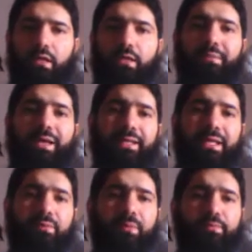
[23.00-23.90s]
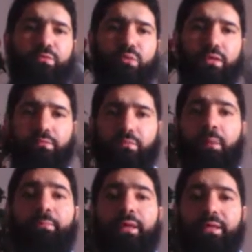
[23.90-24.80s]
a man came up to him,
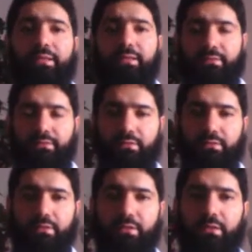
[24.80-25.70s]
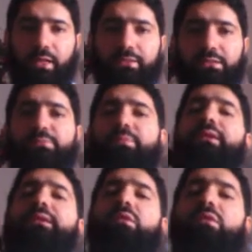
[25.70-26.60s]
a pagan, and this
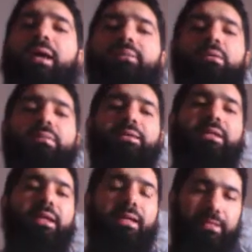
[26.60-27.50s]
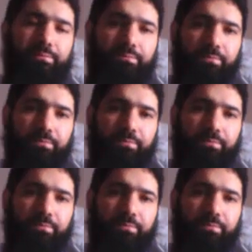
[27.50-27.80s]
pagan grabbed him by the neck